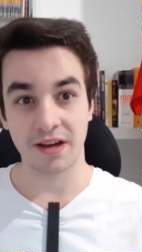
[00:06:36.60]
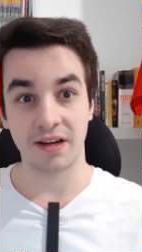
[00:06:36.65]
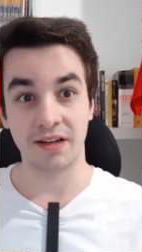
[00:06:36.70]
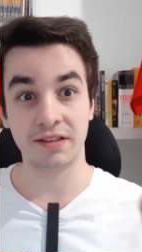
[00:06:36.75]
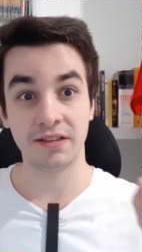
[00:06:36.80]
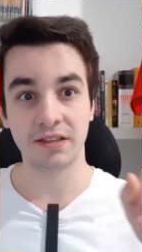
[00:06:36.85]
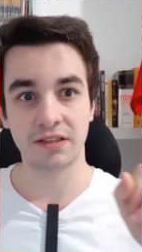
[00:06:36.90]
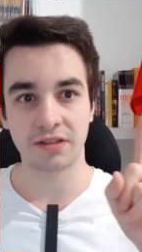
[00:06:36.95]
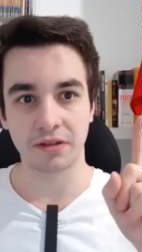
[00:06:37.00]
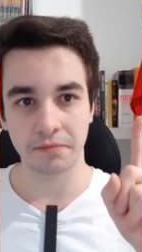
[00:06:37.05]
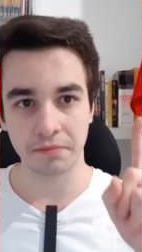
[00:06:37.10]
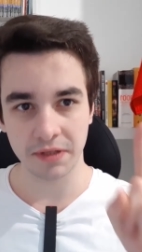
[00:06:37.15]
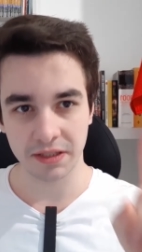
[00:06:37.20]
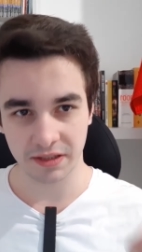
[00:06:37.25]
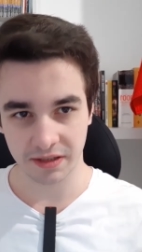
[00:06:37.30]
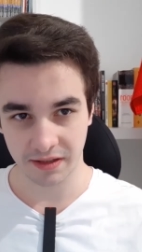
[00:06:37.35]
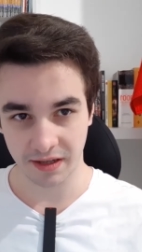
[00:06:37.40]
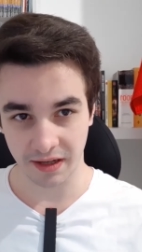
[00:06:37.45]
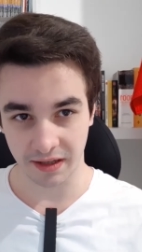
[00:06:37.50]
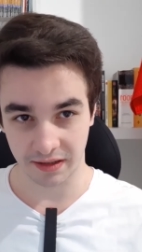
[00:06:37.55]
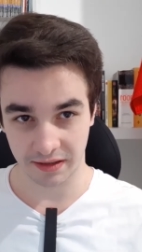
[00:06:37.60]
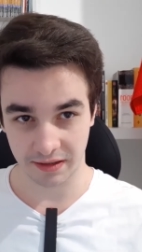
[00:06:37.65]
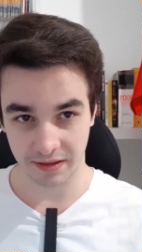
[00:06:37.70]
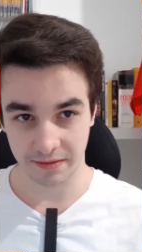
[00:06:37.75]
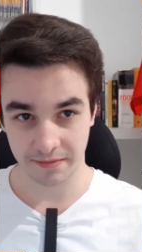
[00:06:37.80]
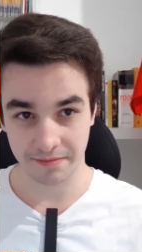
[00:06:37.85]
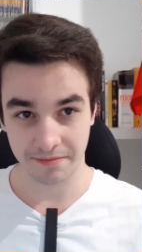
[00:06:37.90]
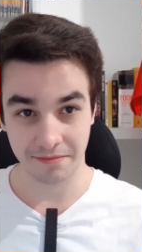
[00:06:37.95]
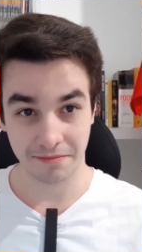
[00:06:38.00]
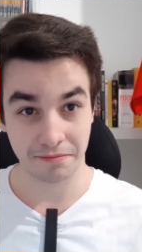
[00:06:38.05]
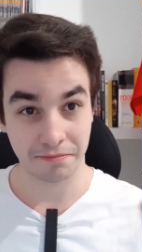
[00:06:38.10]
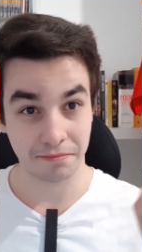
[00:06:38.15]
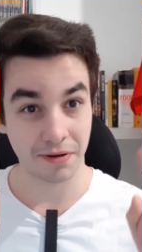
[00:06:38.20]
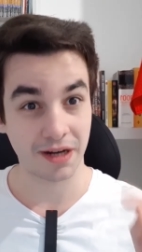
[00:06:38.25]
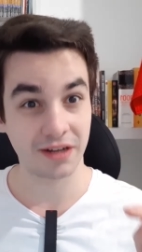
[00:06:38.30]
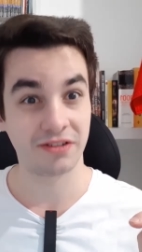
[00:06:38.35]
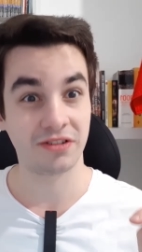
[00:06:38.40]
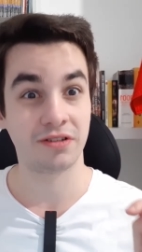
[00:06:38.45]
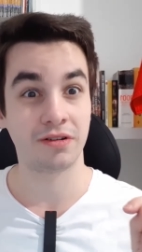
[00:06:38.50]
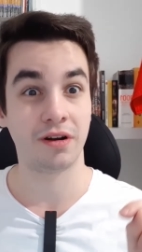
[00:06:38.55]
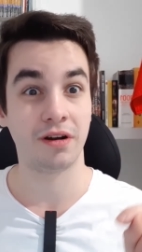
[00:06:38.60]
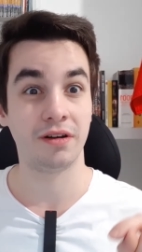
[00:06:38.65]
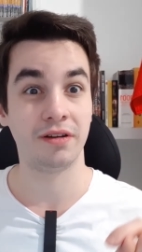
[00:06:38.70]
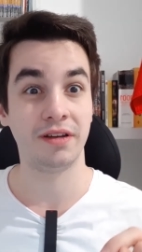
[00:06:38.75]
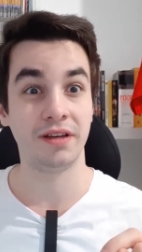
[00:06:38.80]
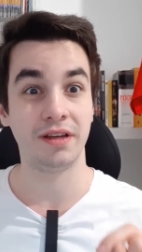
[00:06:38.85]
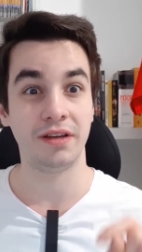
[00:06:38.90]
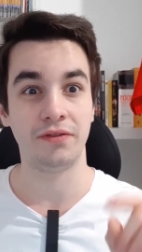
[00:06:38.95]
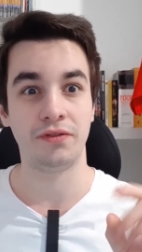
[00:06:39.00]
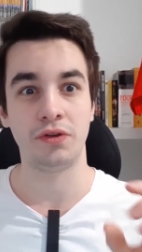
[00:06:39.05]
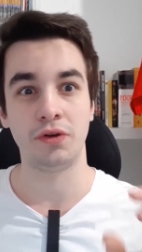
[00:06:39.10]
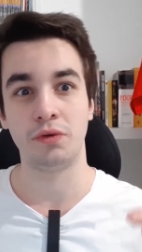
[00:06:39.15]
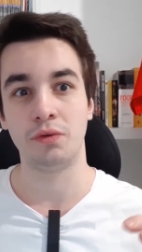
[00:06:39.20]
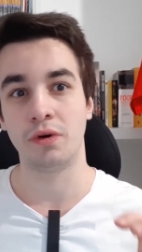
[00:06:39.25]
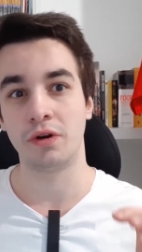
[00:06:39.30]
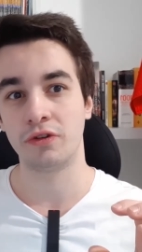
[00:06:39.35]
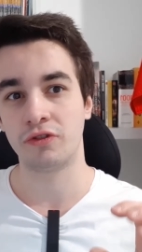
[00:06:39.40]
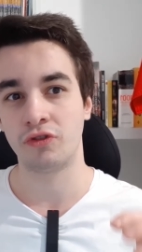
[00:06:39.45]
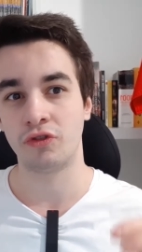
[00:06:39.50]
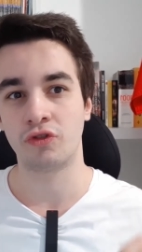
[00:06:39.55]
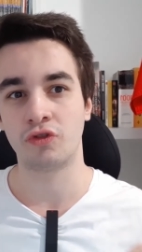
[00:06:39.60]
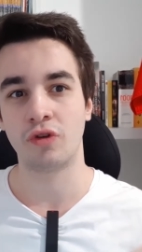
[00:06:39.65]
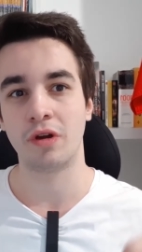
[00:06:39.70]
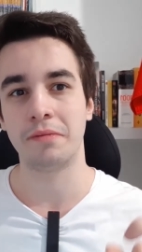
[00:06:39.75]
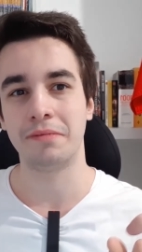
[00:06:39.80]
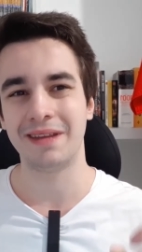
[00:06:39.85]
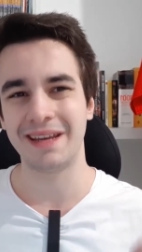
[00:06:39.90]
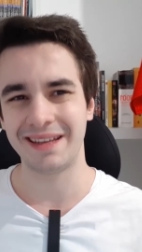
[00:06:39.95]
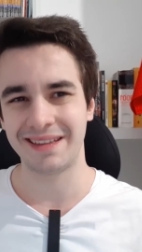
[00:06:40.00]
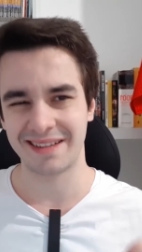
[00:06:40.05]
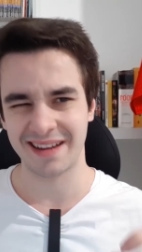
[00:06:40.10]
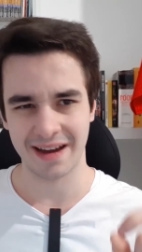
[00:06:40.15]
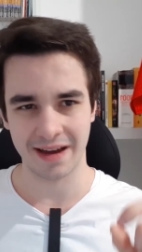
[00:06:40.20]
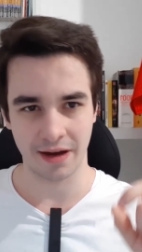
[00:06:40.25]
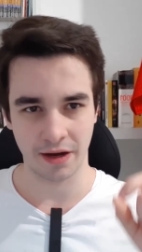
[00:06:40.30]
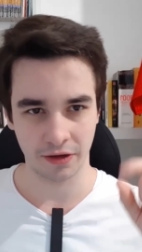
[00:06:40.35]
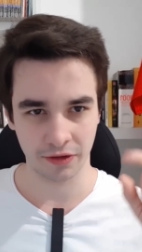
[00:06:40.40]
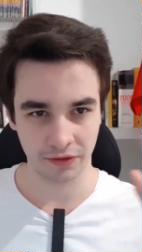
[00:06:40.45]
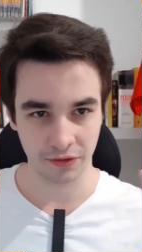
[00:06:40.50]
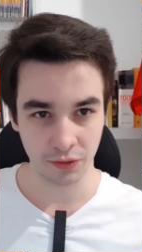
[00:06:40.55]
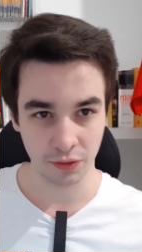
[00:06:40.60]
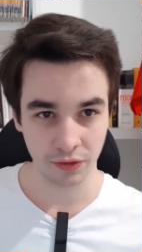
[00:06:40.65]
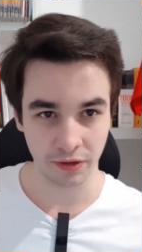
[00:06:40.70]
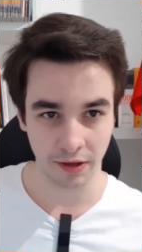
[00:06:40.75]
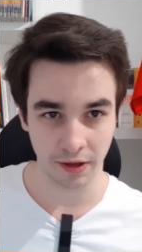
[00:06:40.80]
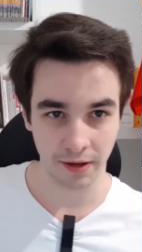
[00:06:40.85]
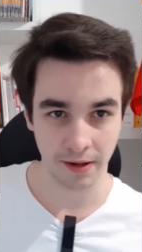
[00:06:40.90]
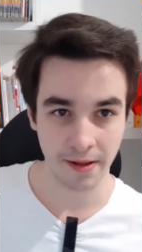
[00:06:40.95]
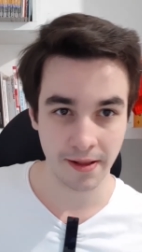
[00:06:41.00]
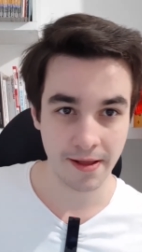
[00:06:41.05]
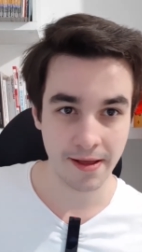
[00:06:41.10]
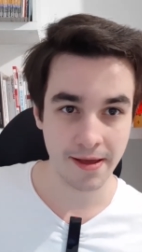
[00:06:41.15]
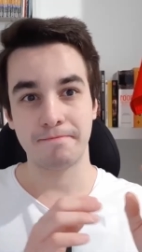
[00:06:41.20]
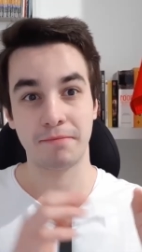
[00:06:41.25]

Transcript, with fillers: And it's a mistake, particularly if you want to scrape data on Google.